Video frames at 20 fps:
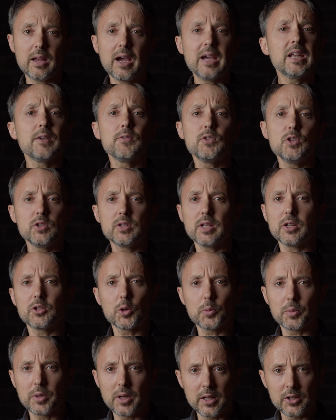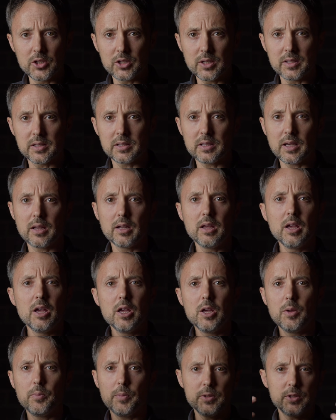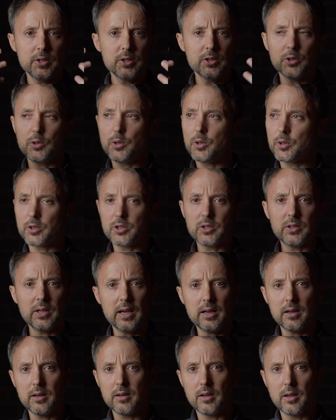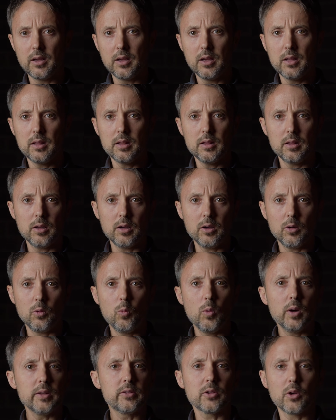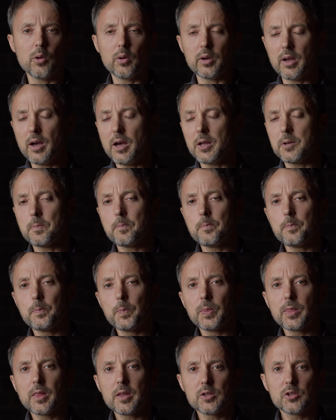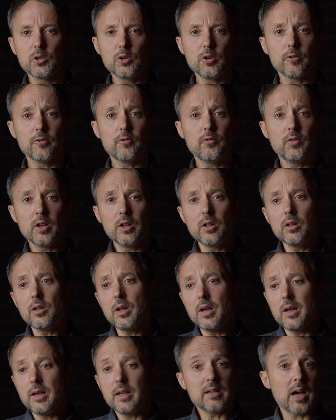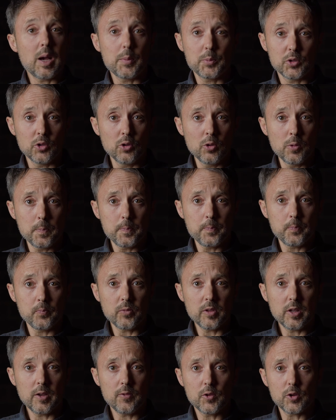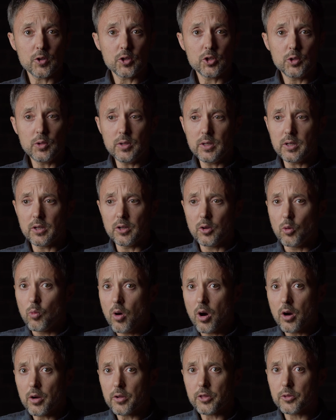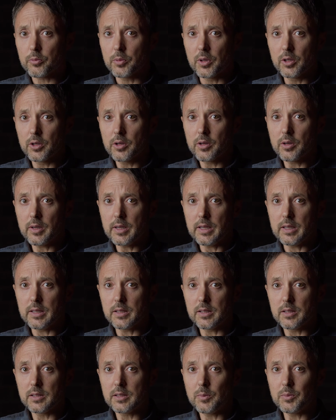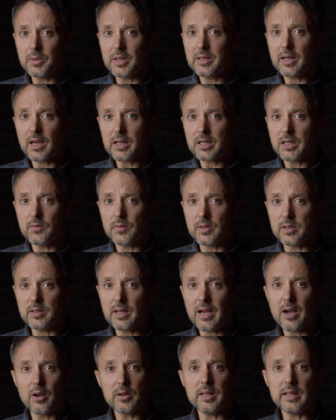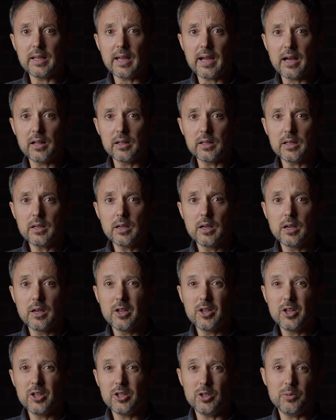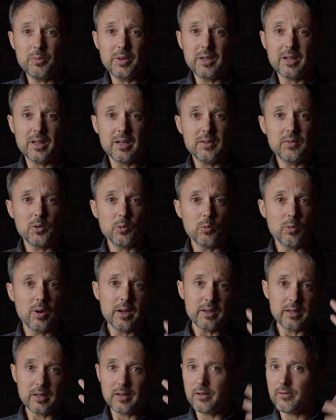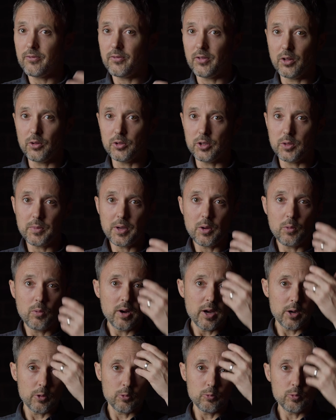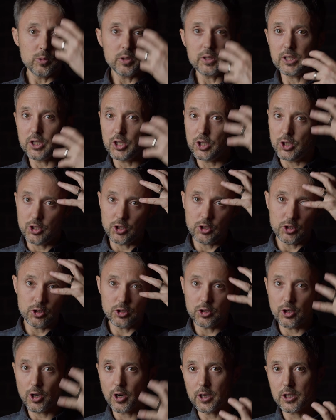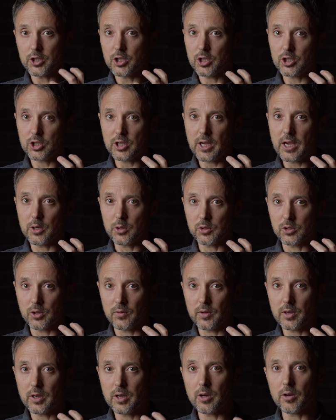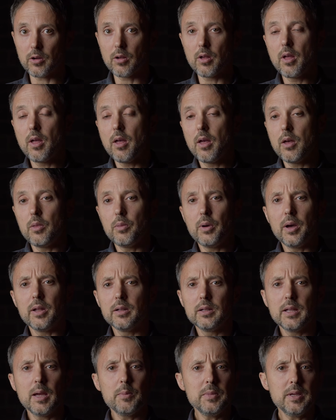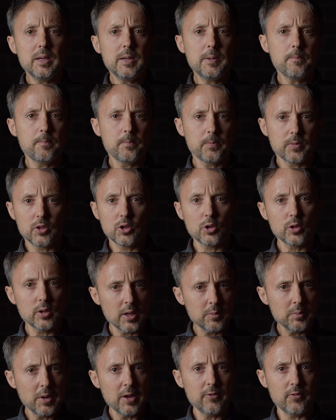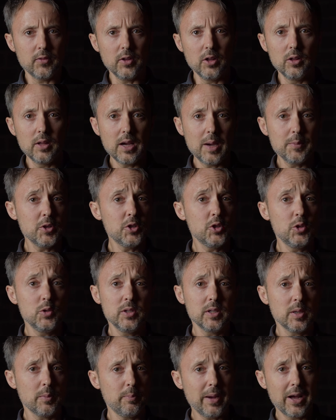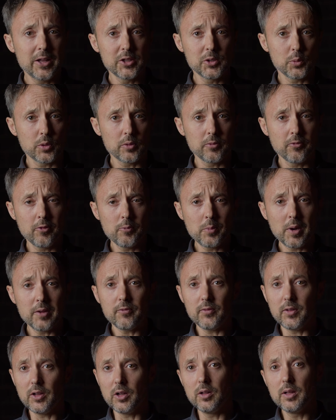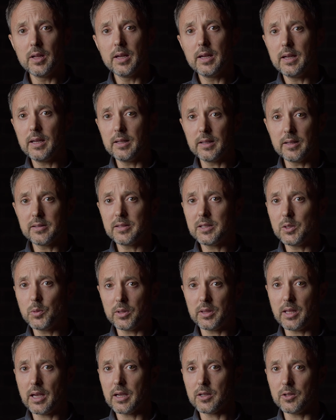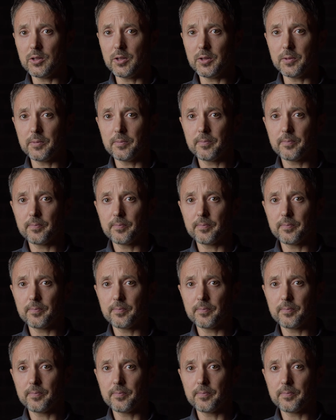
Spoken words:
I never use that terminology on set, but just so you understand what's going on. So your fill is optional. If you're shooting a noir thriller and some detective is out in the alley, you may not even want any fill. You may want really dark shadows over here. But let me turn on my fill. I'm just using a bounce board for my fill, and let's see what that can do.